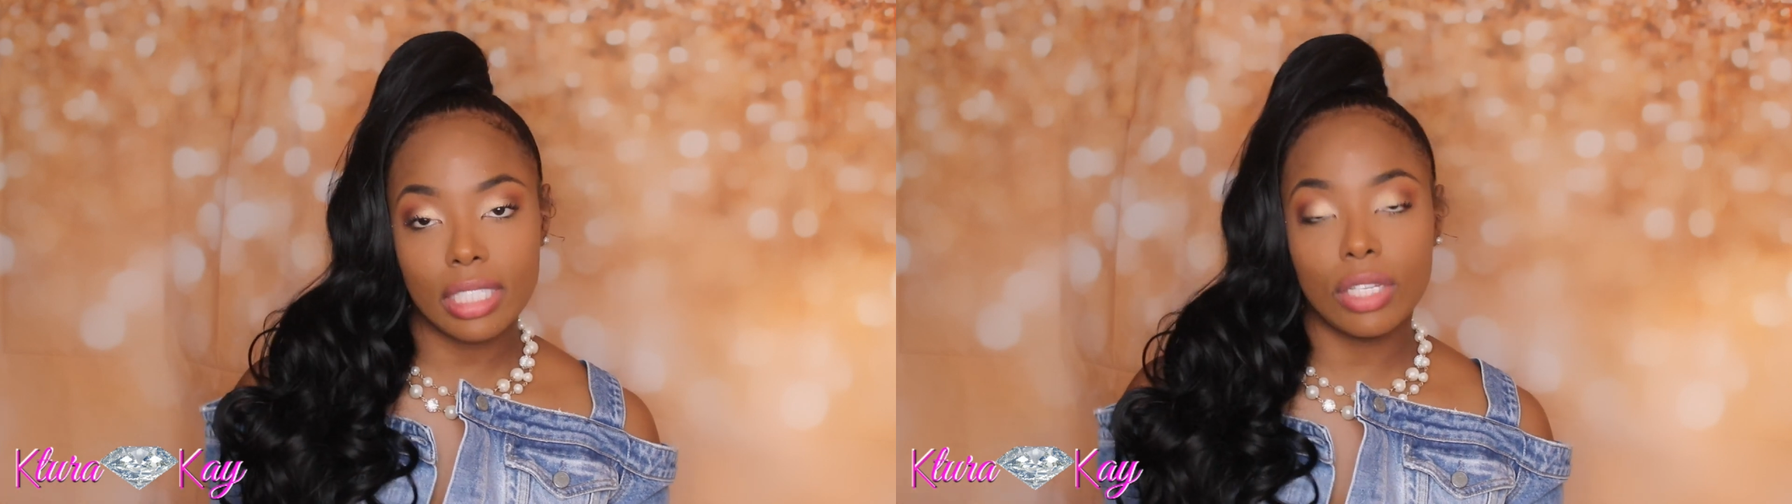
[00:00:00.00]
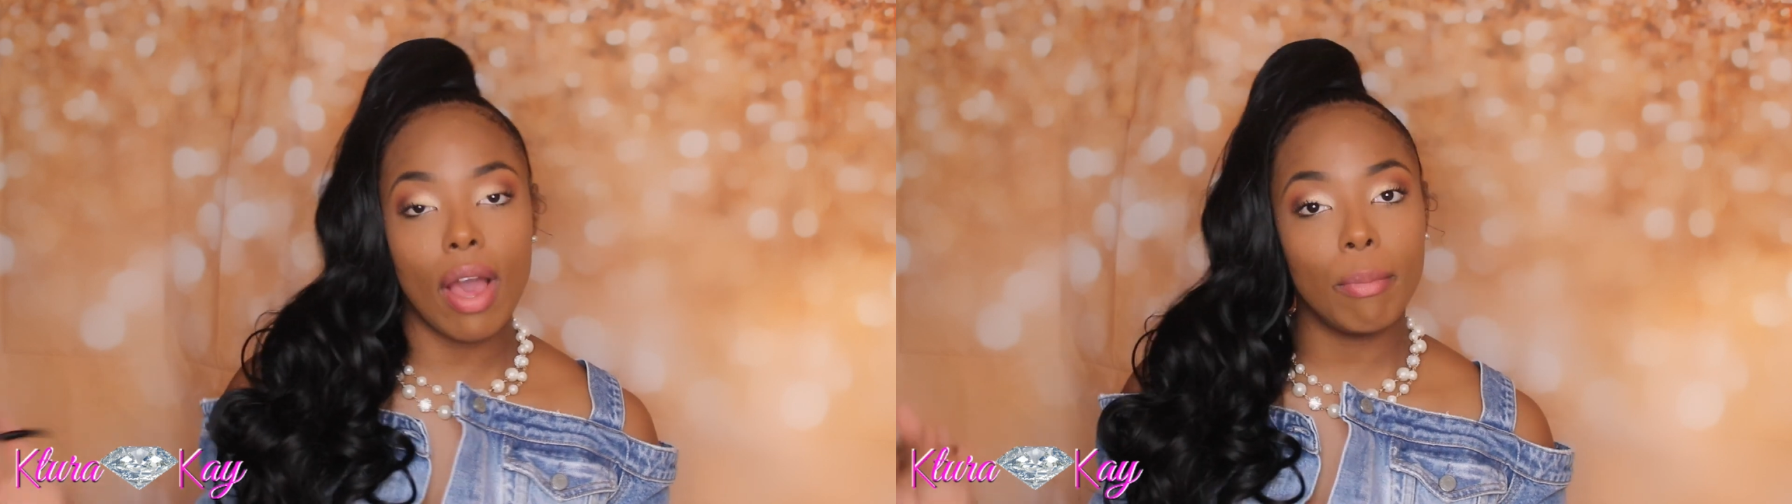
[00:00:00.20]

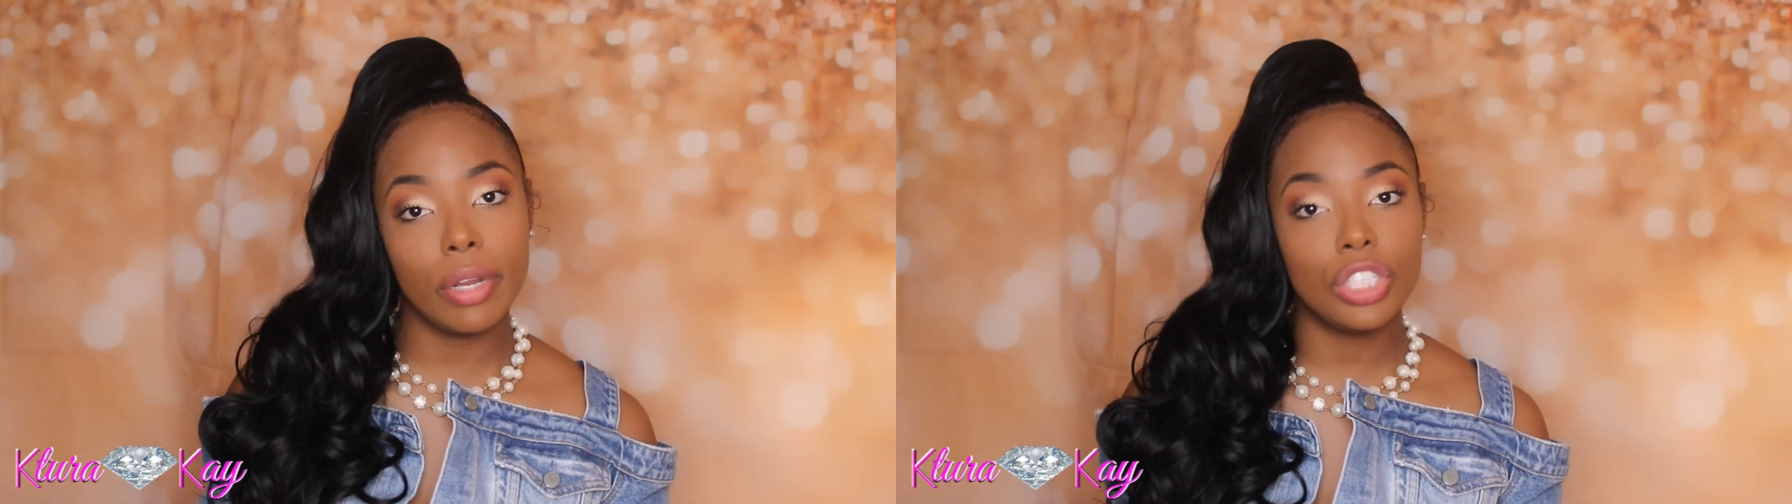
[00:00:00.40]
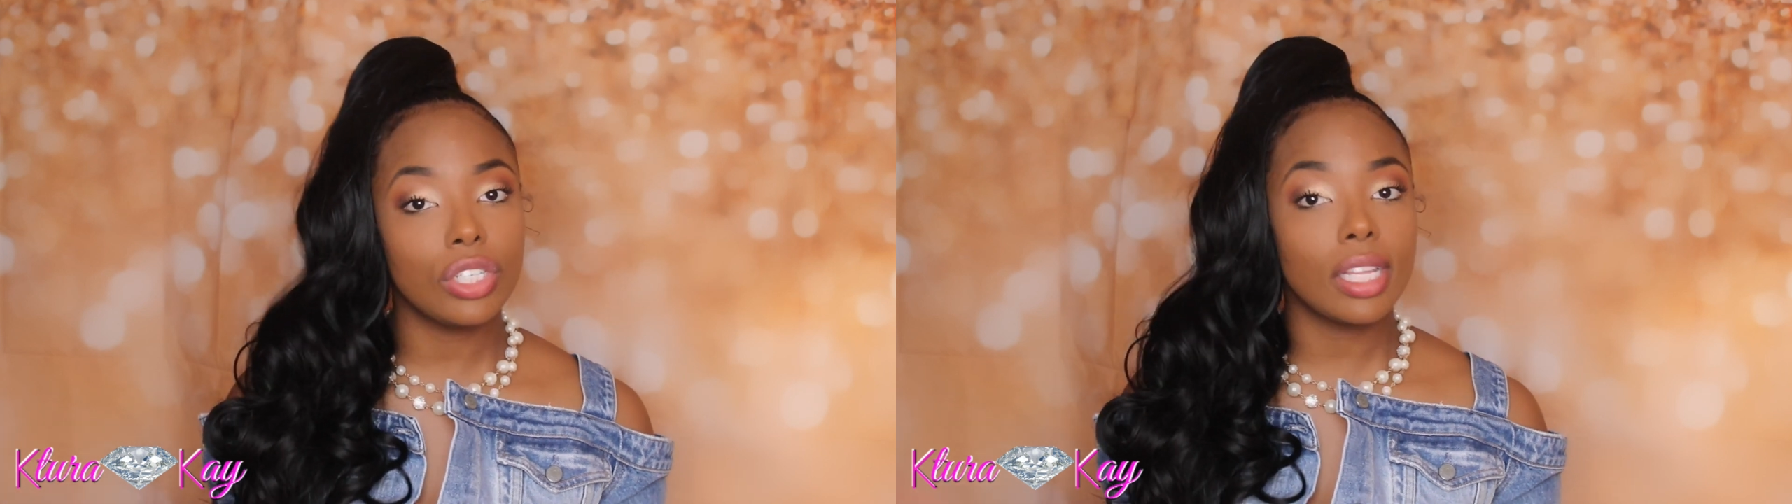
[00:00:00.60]
so I'm
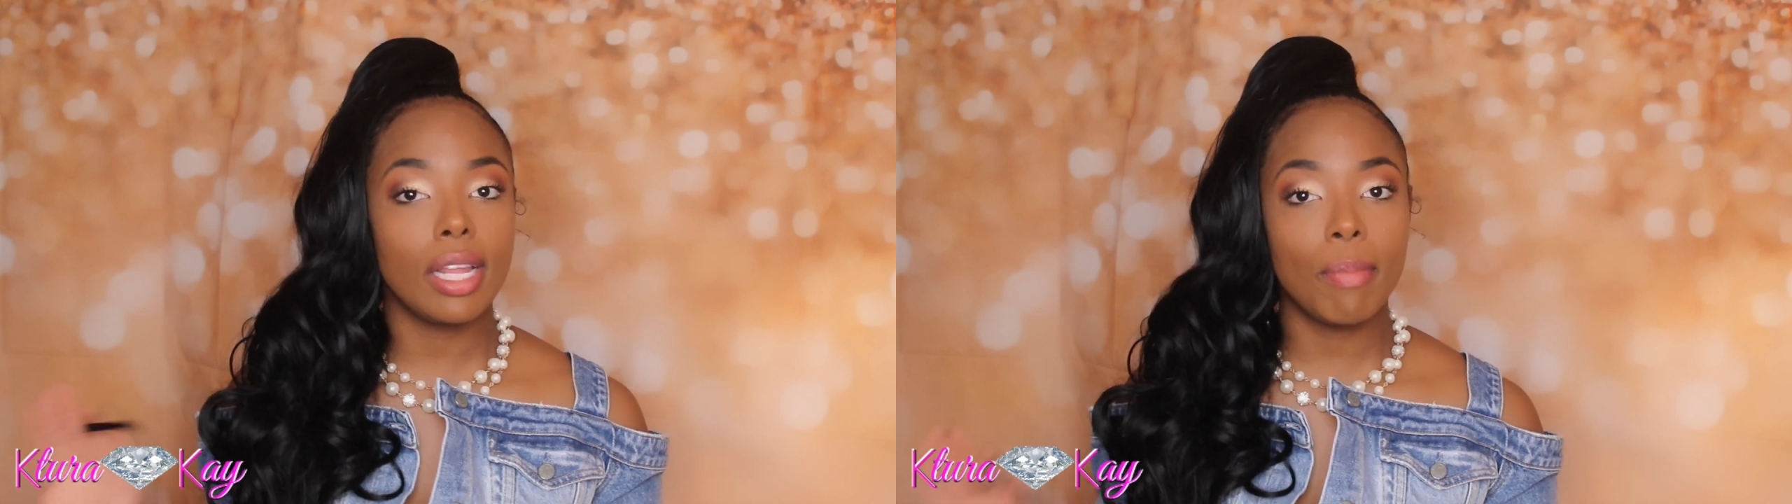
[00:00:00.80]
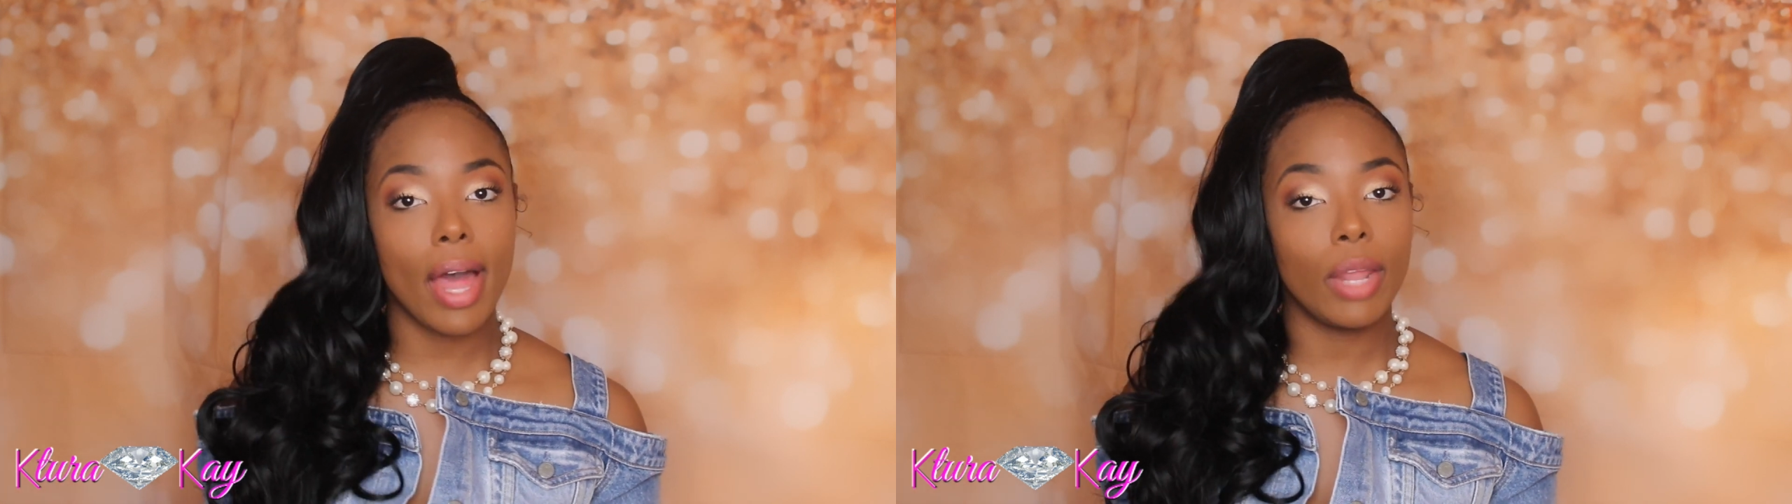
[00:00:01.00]
pretty sure the
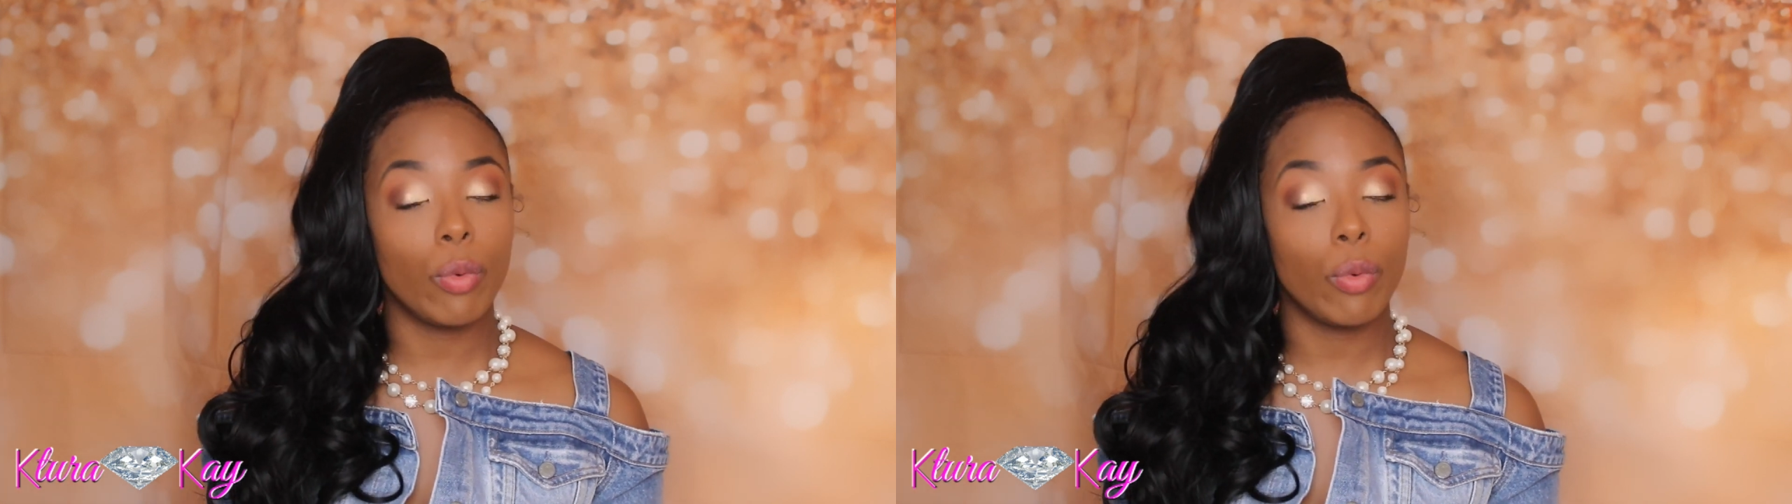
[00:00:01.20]
lip palette